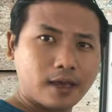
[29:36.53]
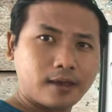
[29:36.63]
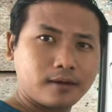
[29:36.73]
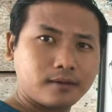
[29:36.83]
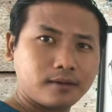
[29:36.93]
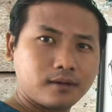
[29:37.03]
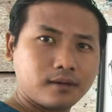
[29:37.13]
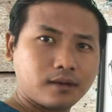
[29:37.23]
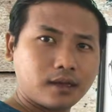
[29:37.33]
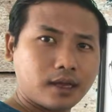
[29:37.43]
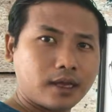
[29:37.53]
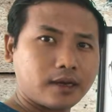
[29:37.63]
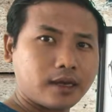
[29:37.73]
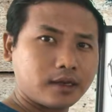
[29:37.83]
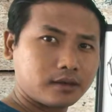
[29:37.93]
and
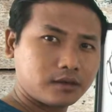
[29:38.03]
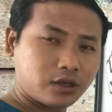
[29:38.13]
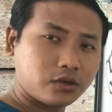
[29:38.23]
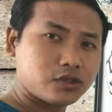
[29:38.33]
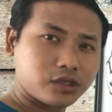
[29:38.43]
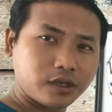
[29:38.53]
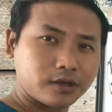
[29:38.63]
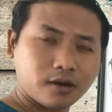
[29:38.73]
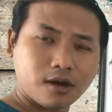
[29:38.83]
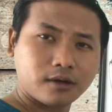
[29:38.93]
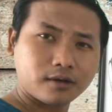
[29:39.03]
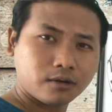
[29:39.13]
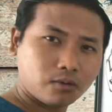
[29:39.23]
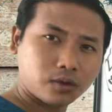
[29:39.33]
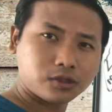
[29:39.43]
and negotiate on
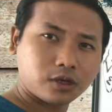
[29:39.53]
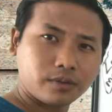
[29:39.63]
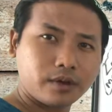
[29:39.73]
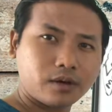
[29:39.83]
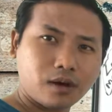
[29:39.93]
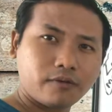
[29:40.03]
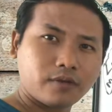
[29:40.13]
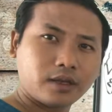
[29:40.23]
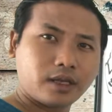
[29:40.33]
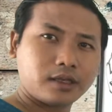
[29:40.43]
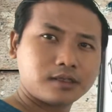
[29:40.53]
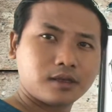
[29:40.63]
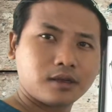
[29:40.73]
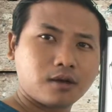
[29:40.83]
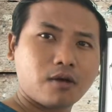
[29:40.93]
what's going to be your affiliate
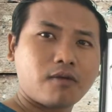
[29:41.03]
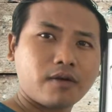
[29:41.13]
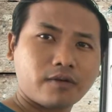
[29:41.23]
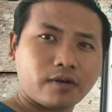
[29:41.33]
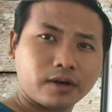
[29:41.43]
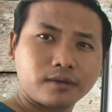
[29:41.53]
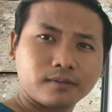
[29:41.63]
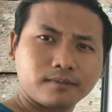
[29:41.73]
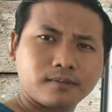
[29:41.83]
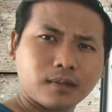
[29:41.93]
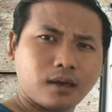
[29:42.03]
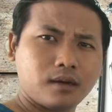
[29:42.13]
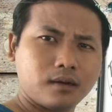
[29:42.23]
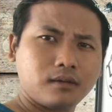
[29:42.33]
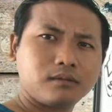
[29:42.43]
or referring
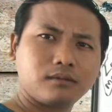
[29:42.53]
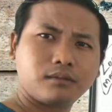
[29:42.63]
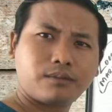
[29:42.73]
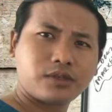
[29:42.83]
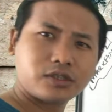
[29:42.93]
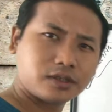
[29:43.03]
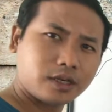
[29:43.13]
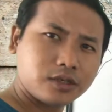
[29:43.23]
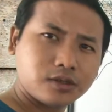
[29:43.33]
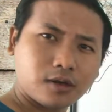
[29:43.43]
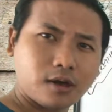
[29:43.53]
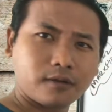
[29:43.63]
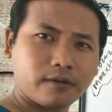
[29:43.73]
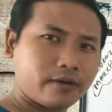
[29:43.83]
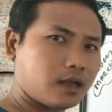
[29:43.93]
percentage
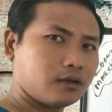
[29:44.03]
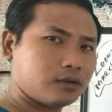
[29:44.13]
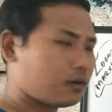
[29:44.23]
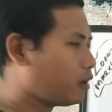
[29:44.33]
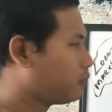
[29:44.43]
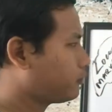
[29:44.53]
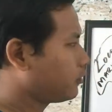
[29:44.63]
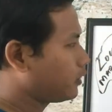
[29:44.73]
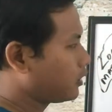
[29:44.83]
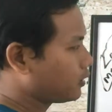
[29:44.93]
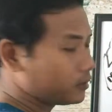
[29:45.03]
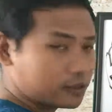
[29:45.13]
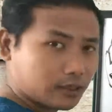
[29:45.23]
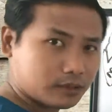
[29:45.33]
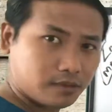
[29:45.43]
on the value of the
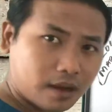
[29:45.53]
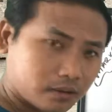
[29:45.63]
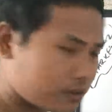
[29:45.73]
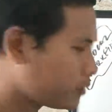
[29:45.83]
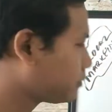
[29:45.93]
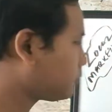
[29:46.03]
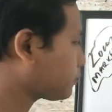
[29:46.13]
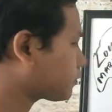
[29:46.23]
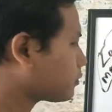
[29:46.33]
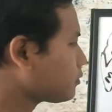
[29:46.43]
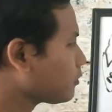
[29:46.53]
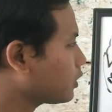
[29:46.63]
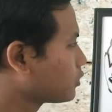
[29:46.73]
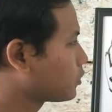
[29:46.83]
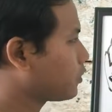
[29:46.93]
sales amount.
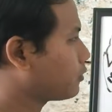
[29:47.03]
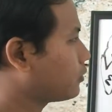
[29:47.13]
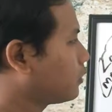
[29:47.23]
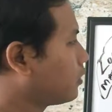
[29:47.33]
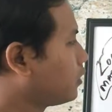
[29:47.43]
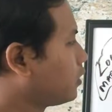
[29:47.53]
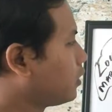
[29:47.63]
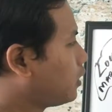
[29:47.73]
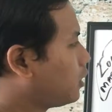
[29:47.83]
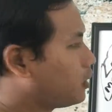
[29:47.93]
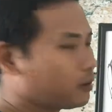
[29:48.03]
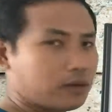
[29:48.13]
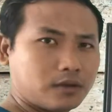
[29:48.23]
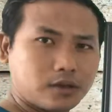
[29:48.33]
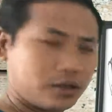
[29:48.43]
So uh,
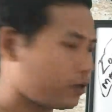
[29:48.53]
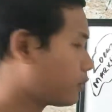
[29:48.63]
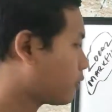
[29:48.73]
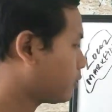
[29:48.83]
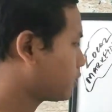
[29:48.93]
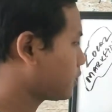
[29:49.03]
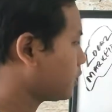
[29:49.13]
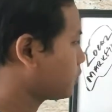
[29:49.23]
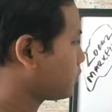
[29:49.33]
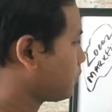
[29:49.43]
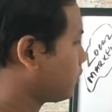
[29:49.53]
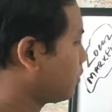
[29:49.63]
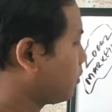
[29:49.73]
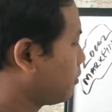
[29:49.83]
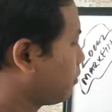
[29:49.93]
you're all set. So
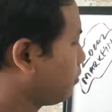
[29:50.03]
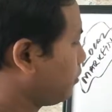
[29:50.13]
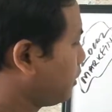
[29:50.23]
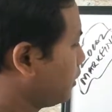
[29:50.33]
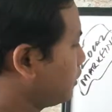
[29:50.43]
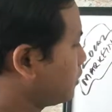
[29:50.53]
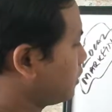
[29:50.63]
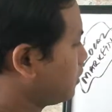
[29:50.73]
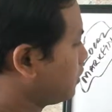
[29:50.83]
meet